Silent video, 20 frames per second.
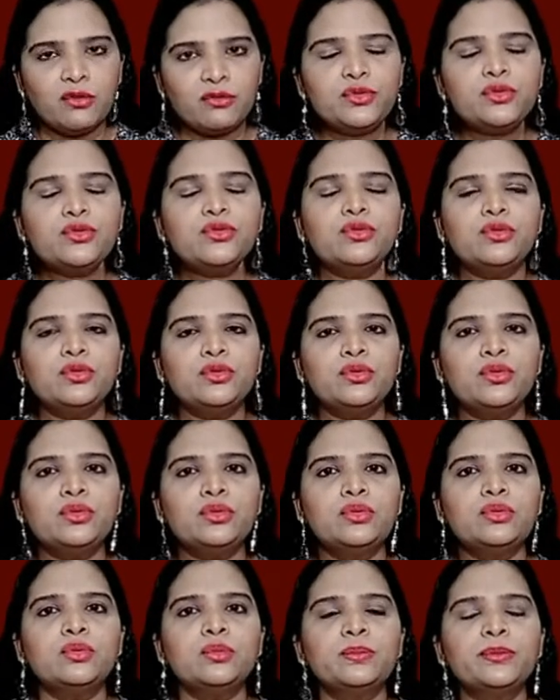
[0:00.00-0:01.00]

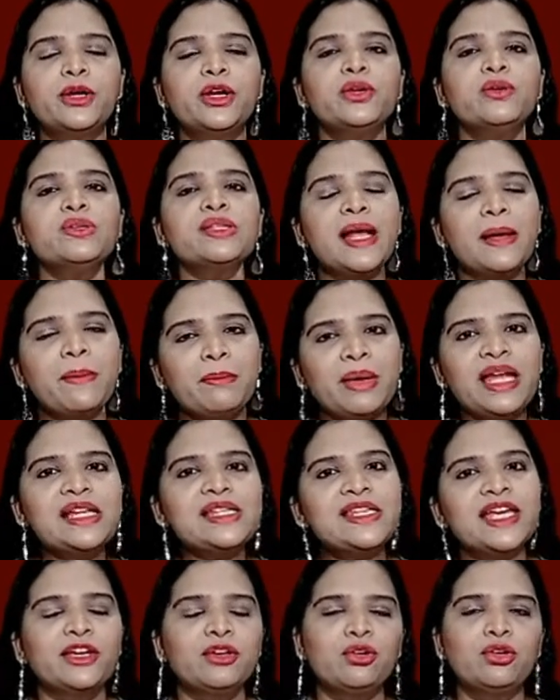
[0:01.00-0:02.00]
to produce a male
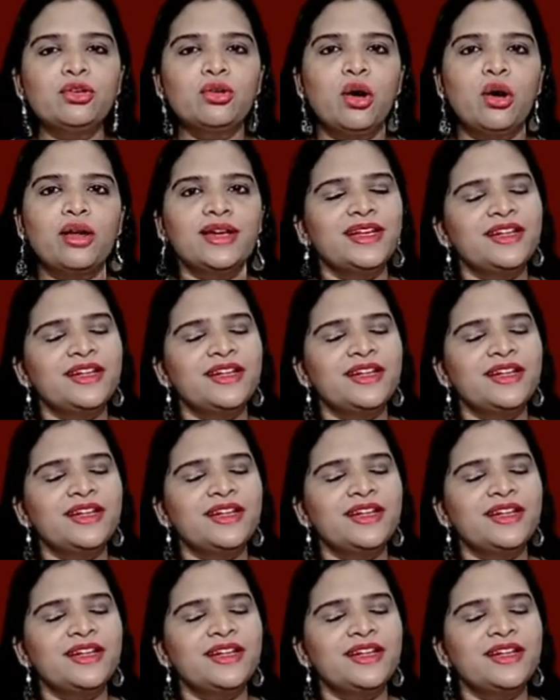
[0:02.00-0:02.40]
zygote or a